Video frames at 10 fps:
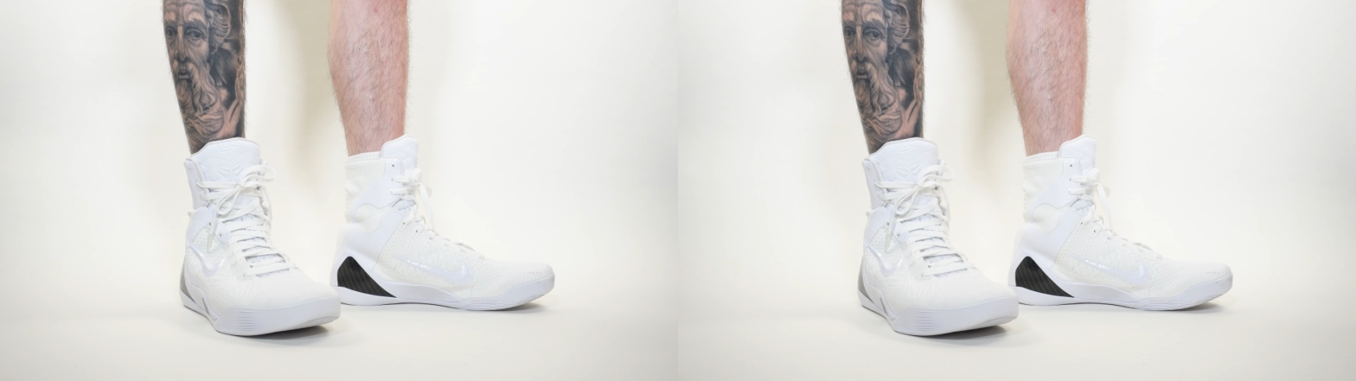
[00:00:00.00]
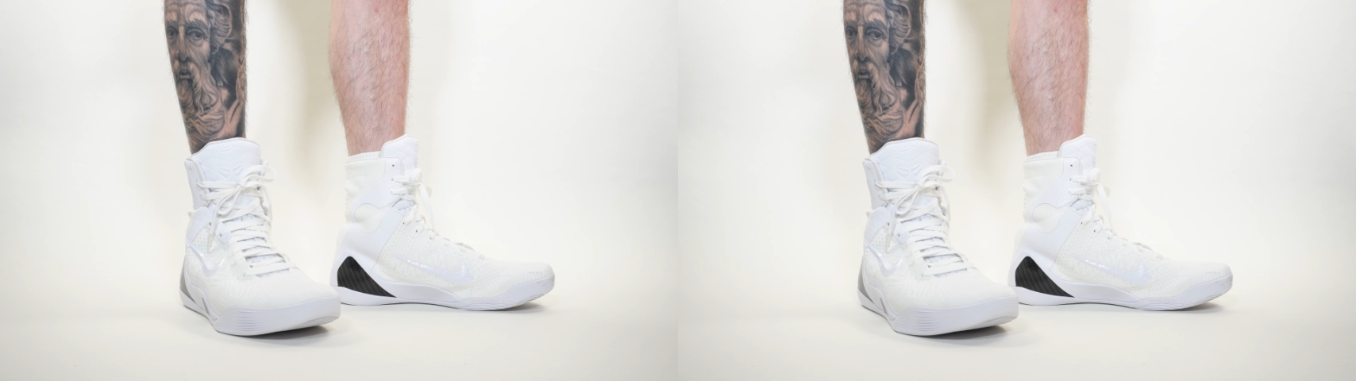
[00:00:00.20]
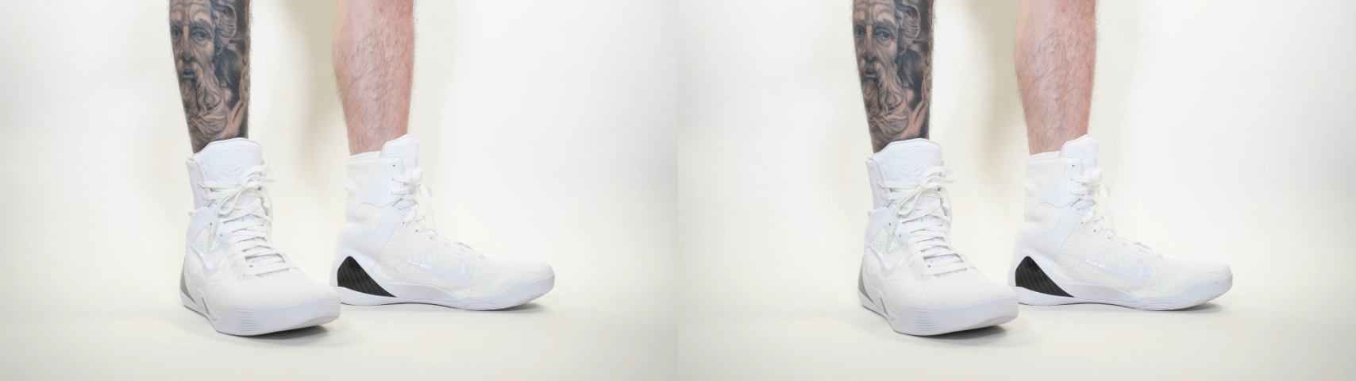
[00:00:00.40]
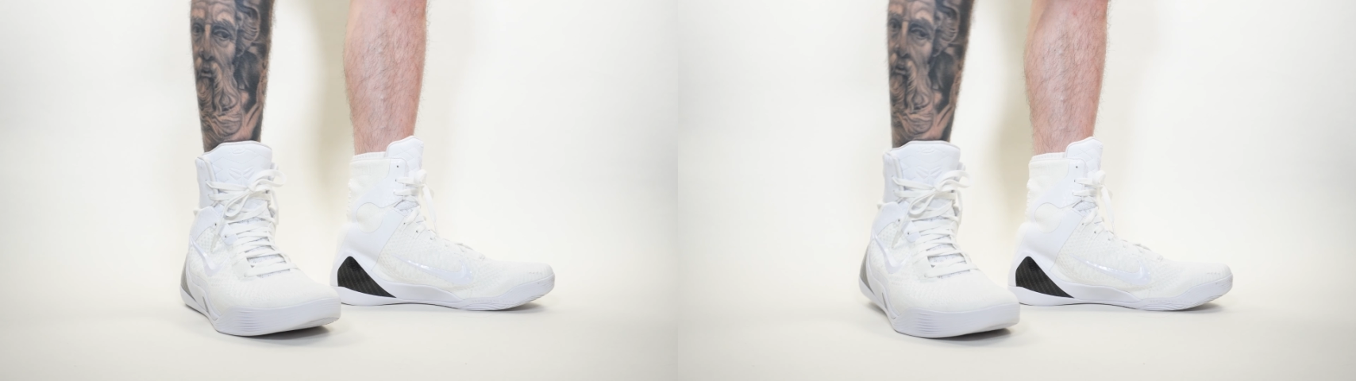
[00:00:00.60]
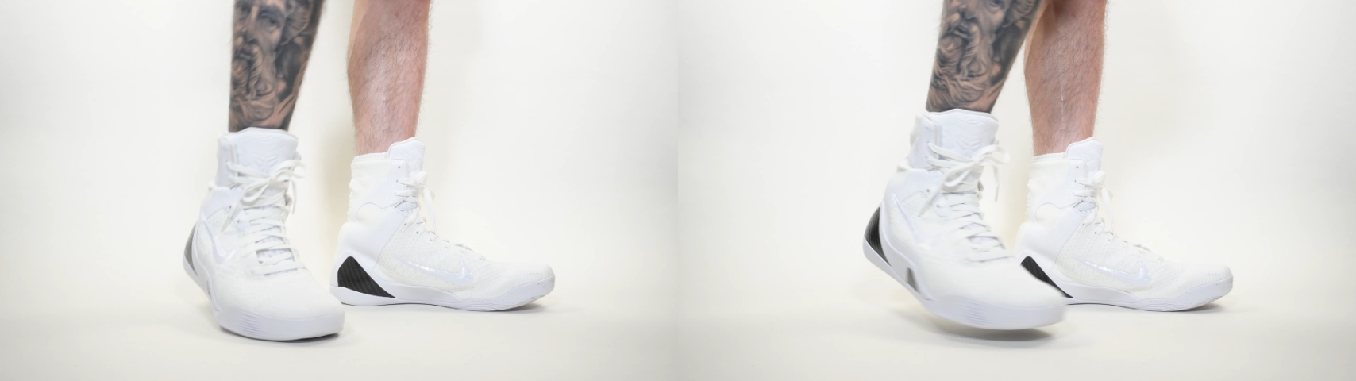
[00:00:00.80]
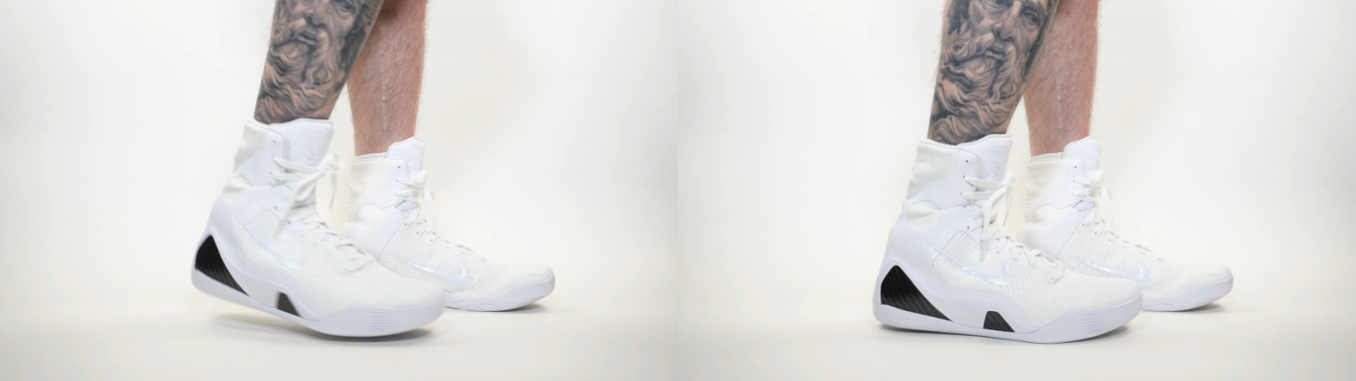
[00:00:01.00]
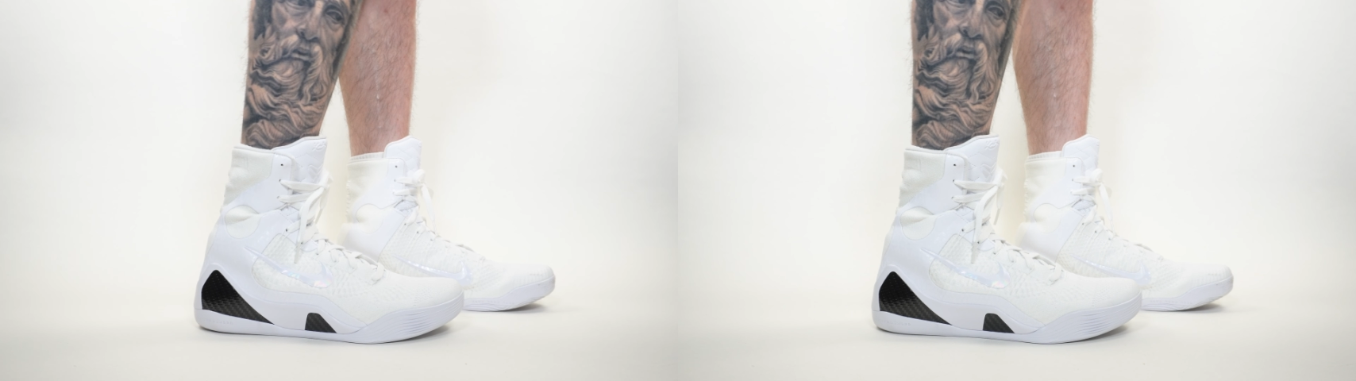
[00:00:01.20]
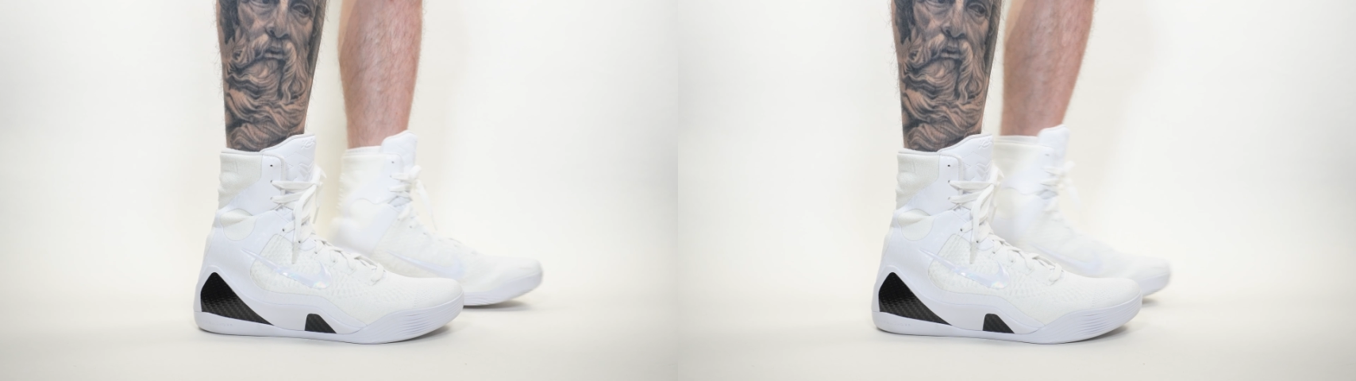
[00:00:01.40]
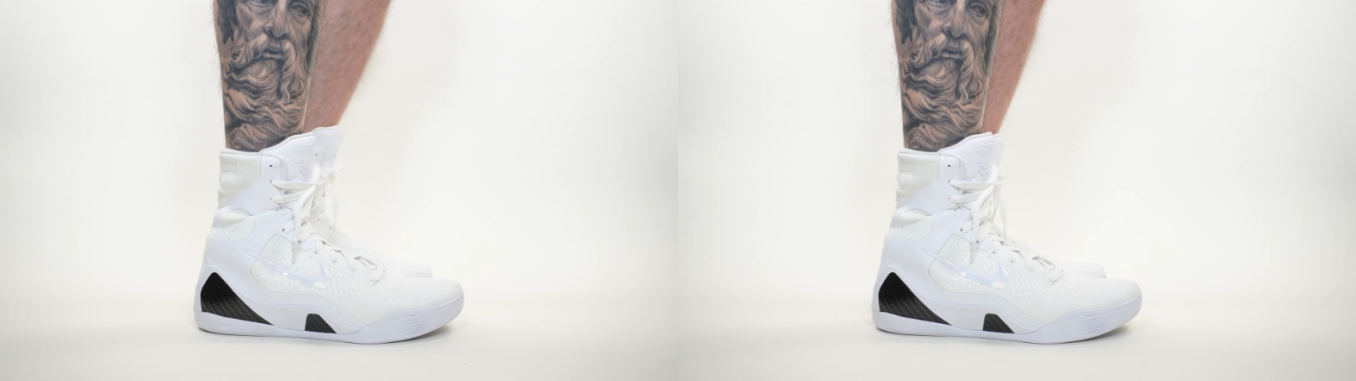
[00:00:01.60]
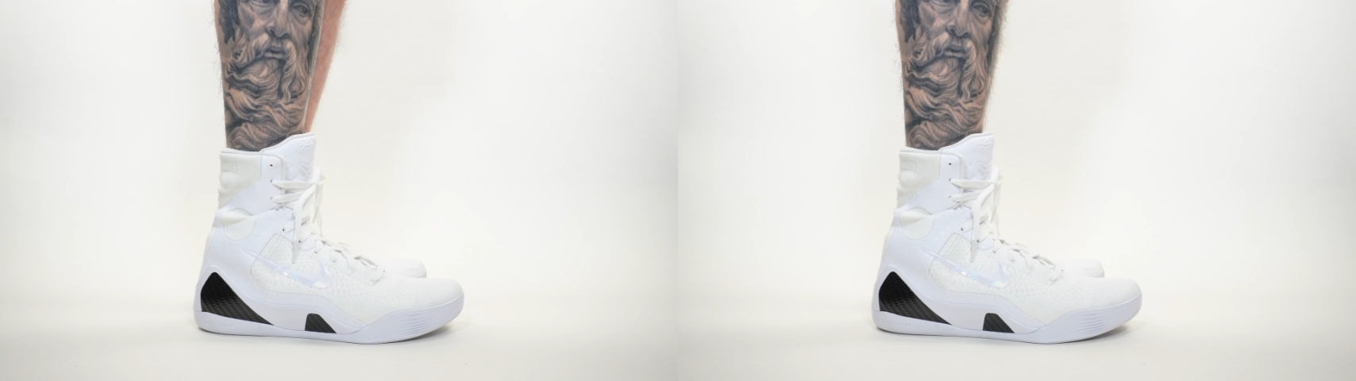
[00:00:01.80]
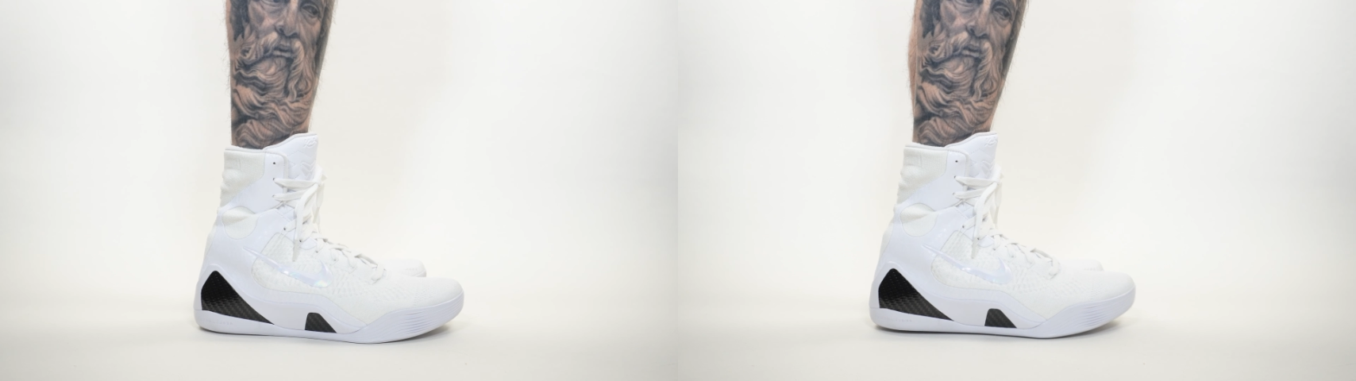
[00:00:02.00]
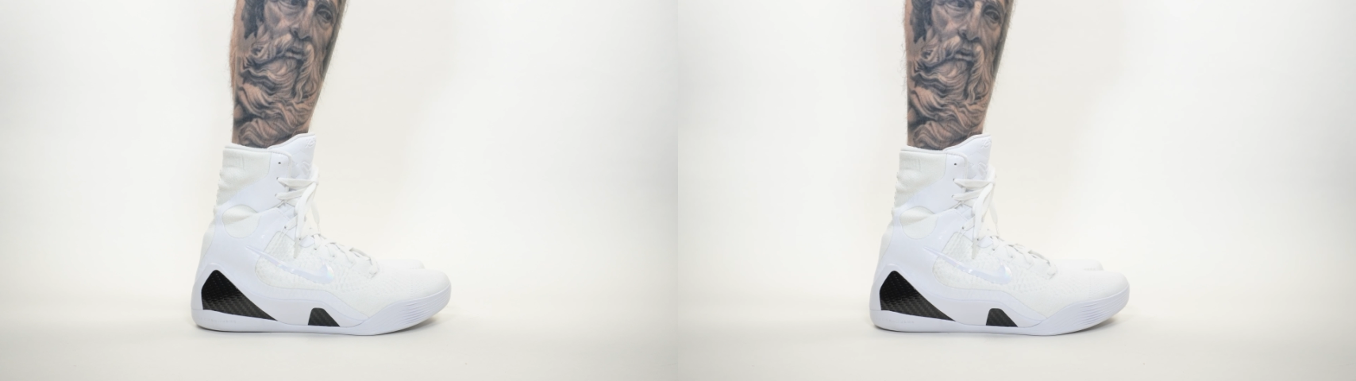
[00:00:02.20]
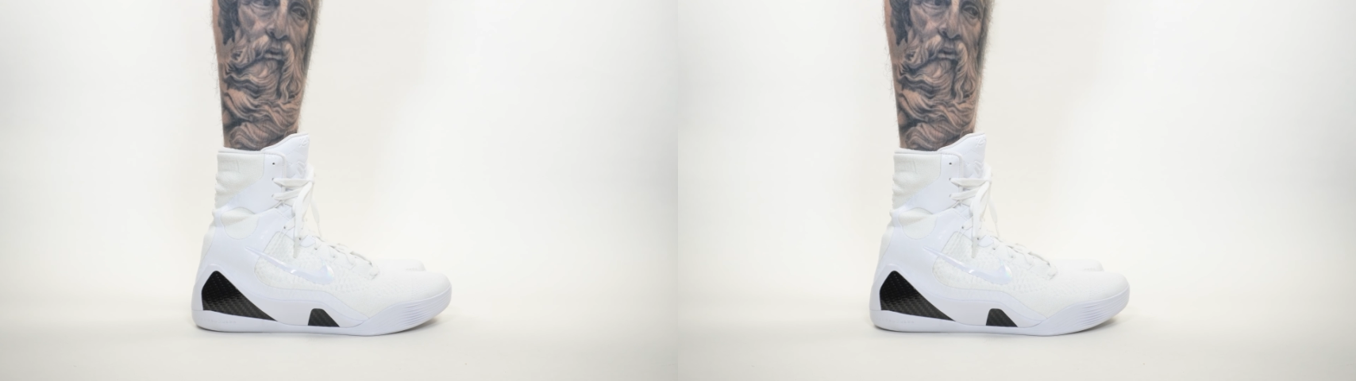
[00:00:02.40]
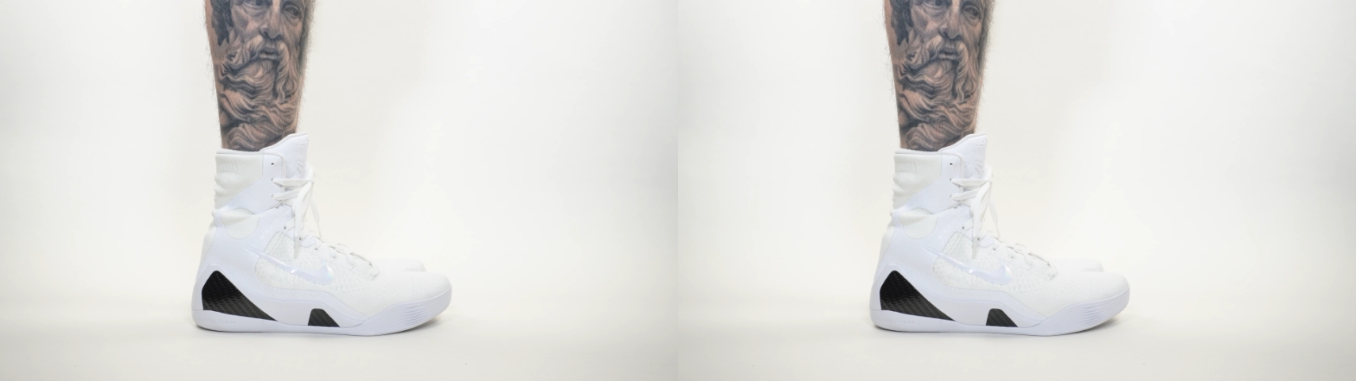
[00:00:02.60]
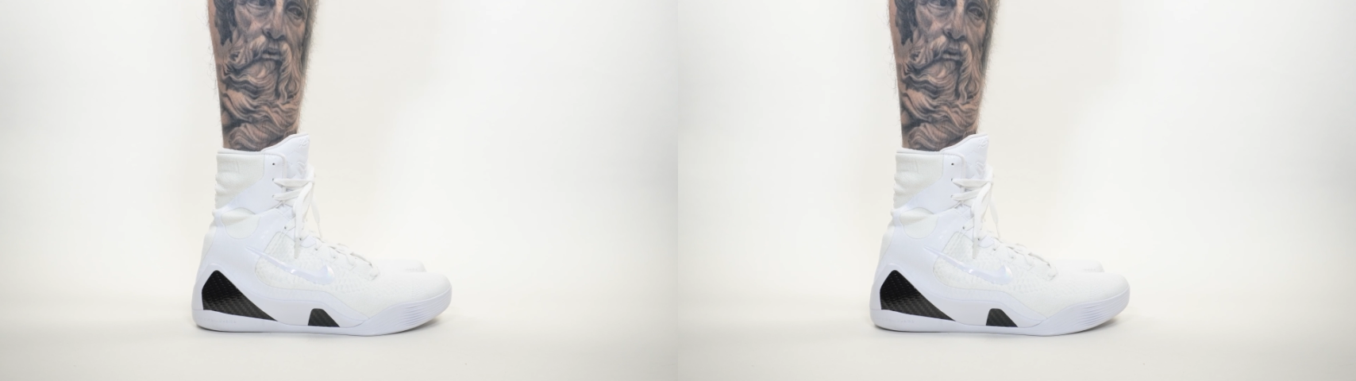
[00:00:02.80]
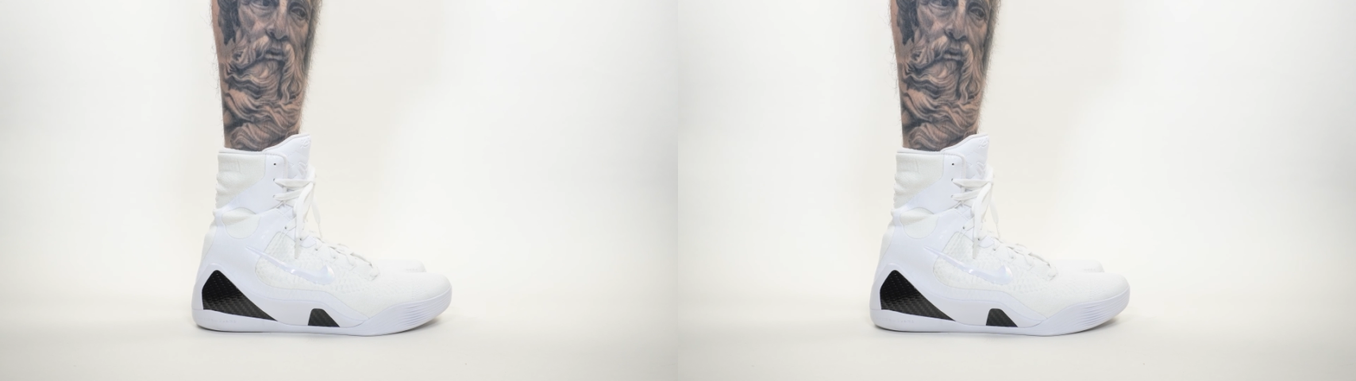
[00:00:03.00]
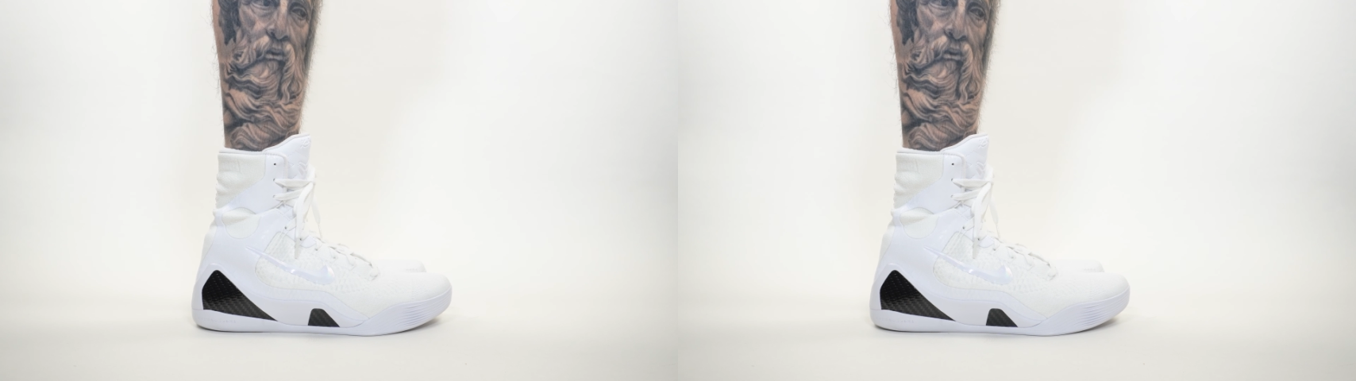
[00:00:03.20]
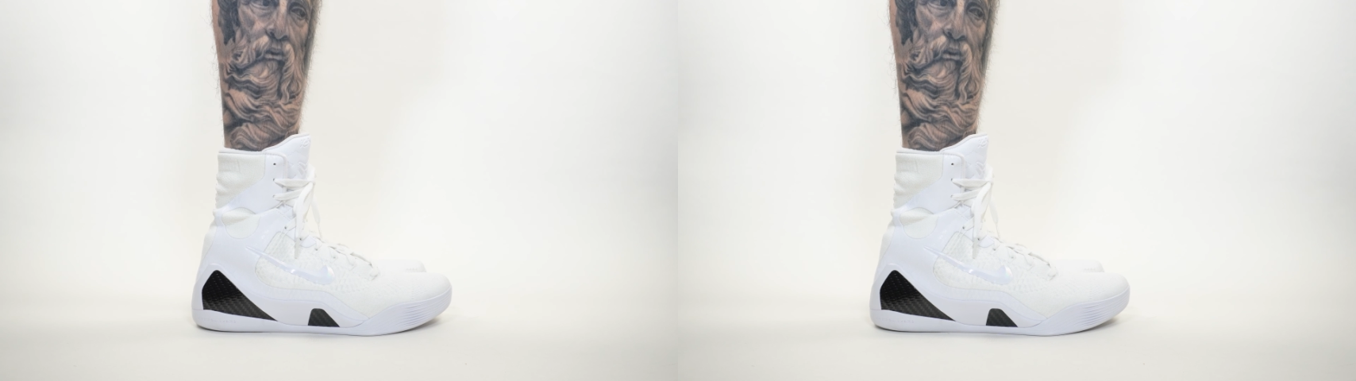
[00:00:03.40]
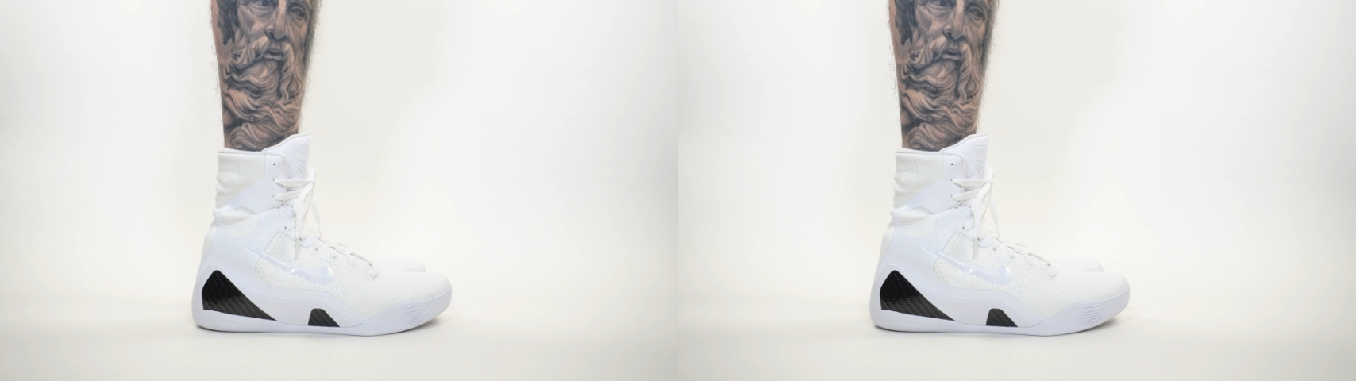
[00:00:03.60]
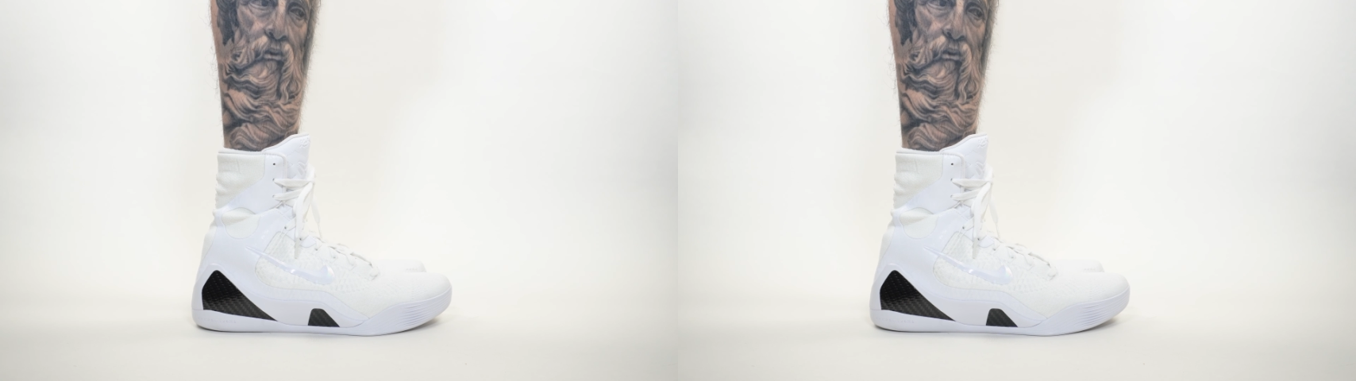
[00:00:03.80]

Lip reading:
Nobody's mouth can be seen.